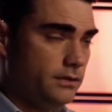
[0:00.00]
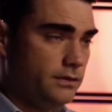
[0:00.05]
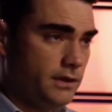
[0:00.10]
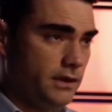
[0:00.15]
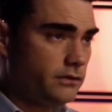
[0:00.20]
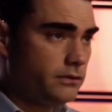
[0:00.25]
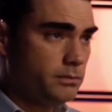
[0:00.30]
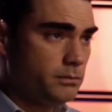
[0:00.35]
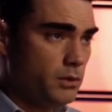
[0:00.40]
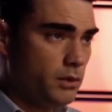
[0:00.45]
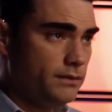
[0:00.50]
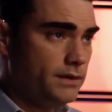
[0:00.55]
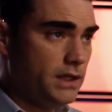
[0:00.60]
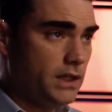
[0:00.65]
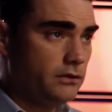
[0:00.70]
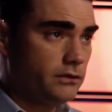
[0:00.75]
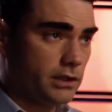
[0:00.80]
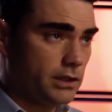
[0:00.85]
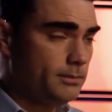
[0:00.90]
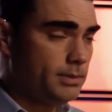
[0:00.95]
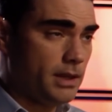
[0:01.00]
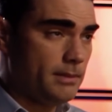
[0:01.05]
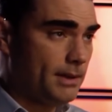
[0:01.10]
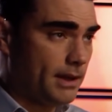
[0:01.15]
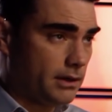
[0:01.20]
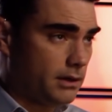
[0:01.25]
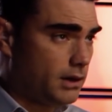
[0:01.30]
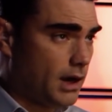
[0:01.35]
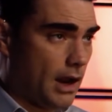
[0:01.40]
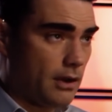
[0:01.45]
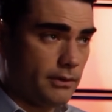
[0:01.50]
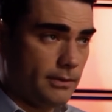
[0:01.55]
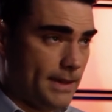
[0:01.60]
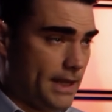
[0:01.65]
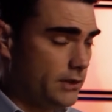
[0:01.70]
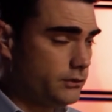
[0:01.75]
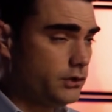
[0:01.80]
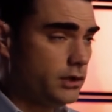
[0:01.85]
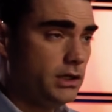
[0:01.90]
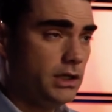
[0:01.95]
this movie is going to play better, I would
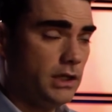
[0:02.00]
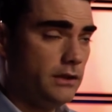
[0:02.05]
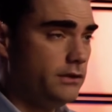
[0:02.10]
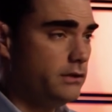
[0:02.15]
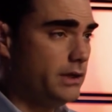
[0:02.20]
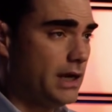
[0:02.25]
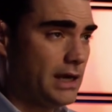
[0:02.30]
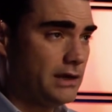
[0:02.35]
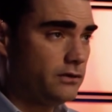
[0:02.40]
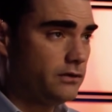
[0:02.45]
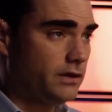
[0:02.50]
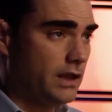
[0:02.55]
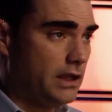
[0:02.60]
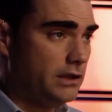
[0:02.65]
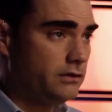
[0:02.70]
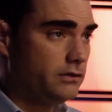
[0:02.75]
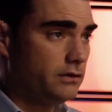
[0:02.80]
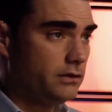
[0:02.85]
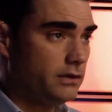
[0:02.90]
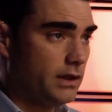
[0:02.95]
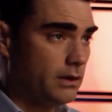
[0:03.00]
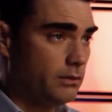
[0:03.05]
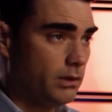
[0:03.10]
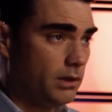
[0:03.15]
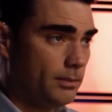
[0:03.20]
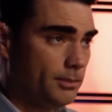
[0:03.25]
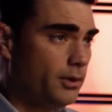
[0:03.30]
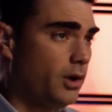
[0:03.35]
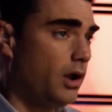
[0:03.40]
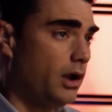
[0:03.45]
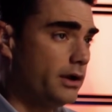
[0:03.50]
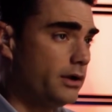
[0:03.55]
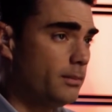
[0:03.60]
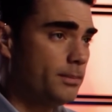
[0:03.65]
imagine, in the United States than it will abroad.